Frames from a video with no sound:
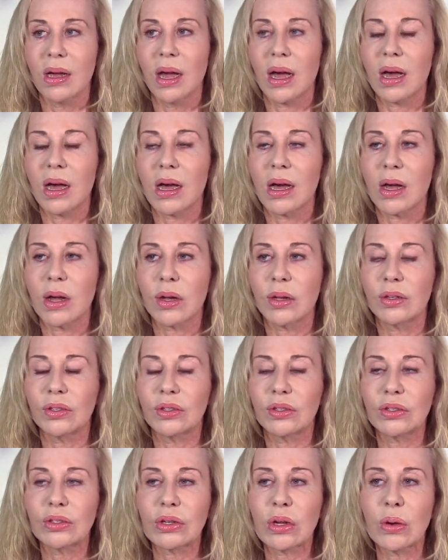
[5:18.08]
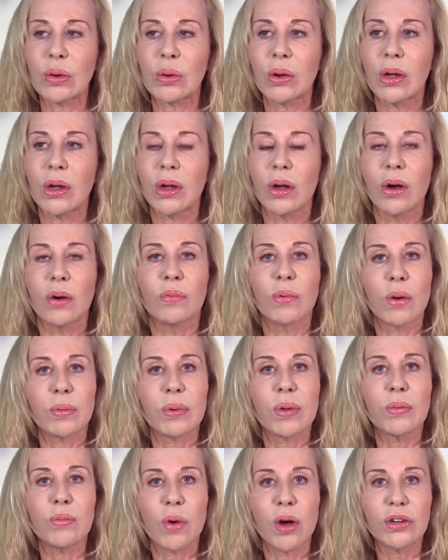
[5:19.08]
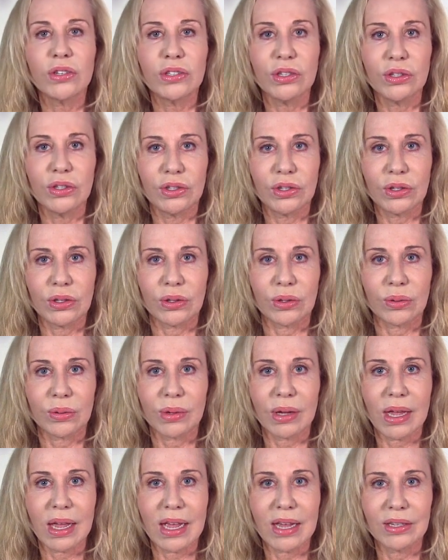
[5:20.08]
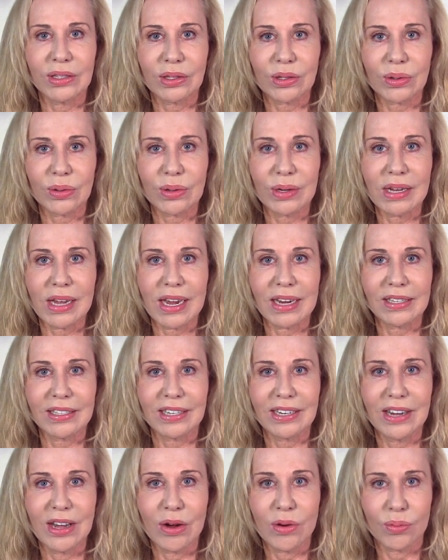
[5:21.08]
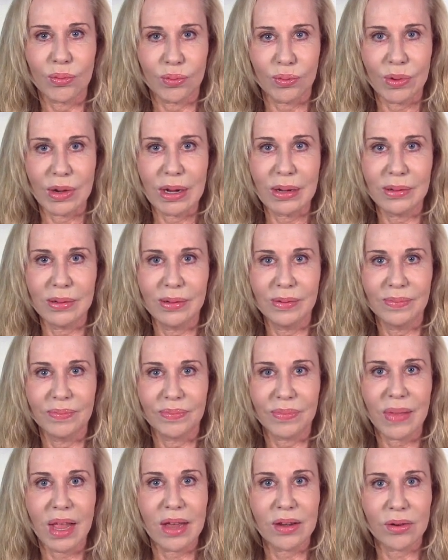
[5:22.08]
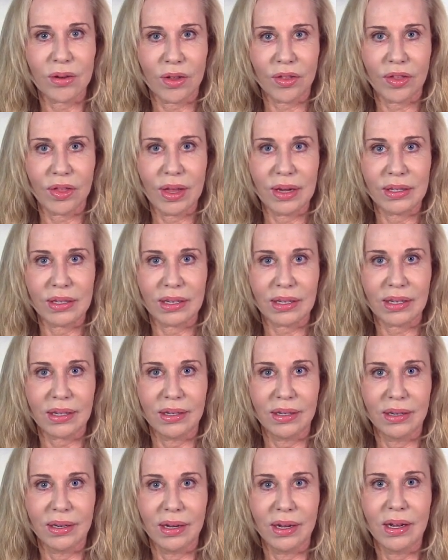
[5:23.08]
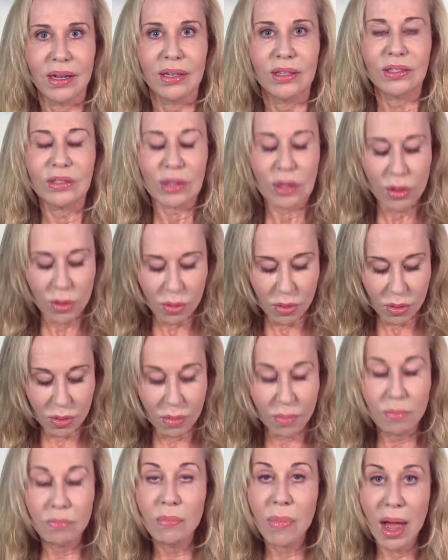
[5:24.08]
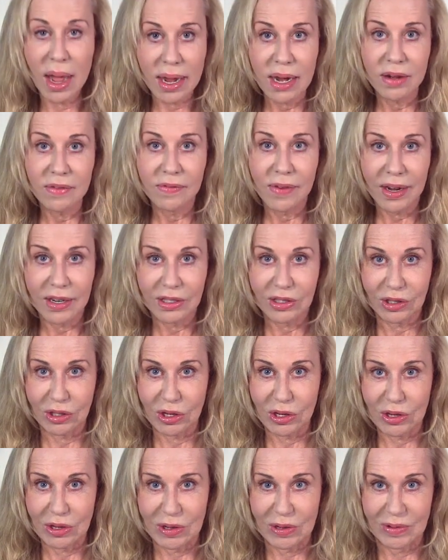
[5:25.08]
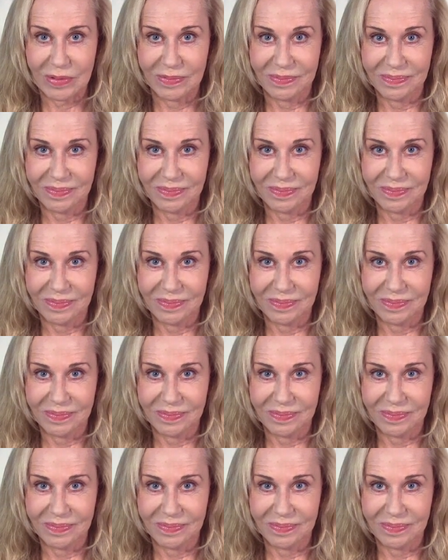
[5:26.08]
Uh, so what we want to do is create real and authentic. So my advice to you,